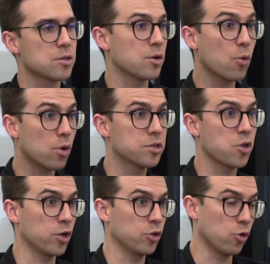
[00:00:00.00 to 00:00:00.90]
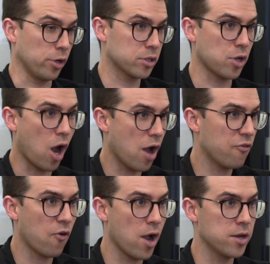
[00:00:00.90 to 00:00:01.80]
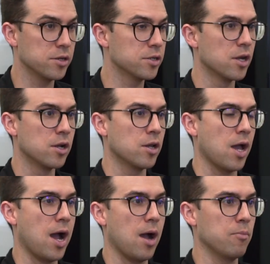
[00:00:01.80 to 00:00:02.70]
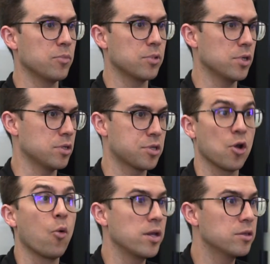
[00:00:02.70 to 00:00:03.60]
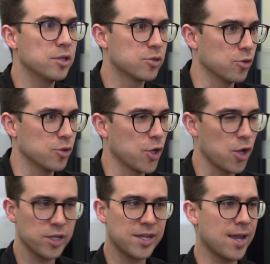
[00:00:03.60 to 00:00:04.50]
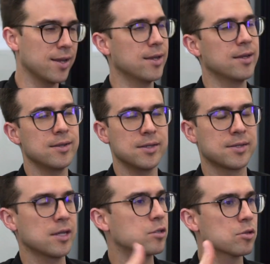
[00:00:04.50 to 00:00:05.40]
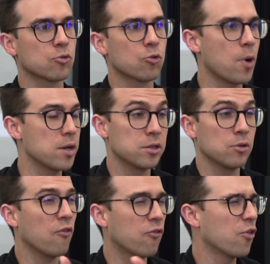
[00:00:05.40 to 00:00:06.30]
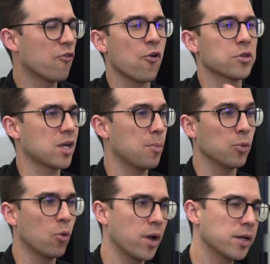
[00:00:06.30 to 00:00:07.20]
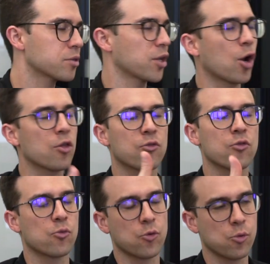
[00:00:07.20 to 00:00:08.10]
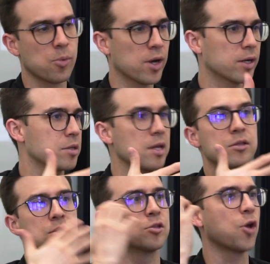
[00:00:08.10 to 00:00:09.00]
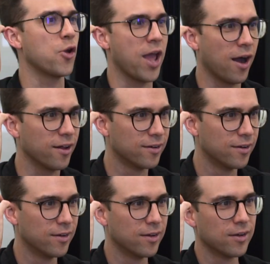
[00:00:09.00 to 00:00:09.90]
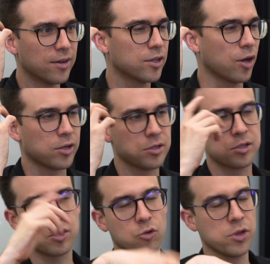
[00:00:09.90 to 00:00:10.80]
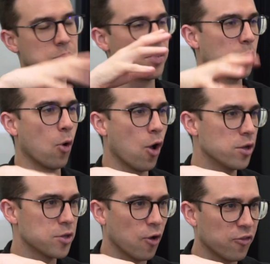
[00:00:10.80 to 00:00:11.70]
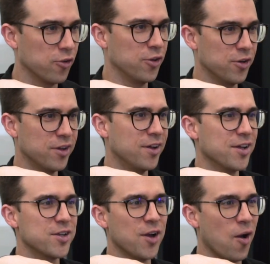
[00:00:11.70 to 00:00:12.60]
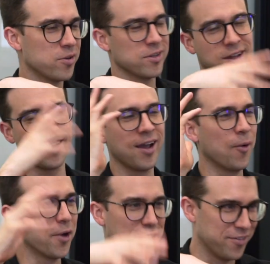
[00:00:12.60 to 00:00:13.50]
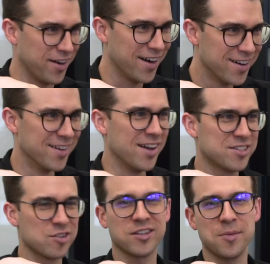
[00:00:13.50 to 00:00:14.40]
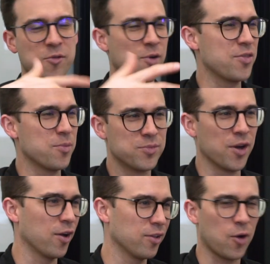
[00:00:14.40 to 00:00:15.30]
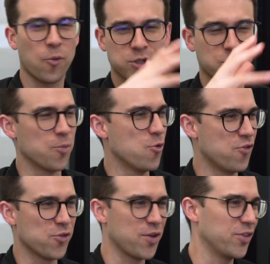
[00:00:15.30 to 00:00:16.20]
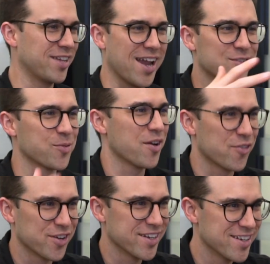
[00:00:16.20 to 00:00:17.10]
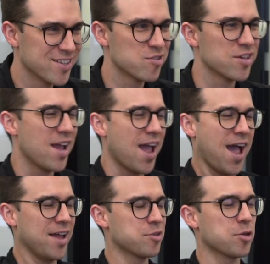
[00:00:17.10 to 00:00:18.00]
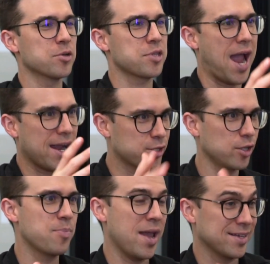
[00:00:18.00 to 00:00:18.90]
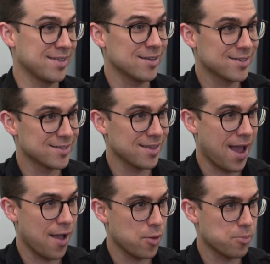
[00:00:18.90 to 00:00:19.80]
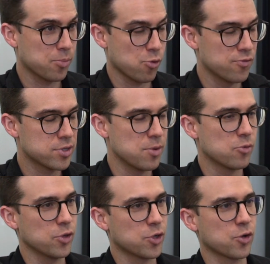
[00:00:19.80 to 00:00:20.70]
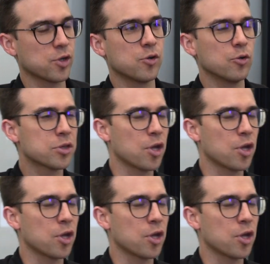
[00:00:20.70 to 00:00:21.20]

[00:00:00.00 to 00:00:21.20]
So in other words, don't ignore it, because I find it's so easy to, you know, you get in, your teachers are always in, often the first couple of weeks, they go through the rubric, it's easy to zone out, you know, because it's got all these big words often, you know, and you're like, yeah, whatever, just let me read the, you know, like watch the movie, read the text, whatever it is. And so it's actually paying attention to that proves to be really critical.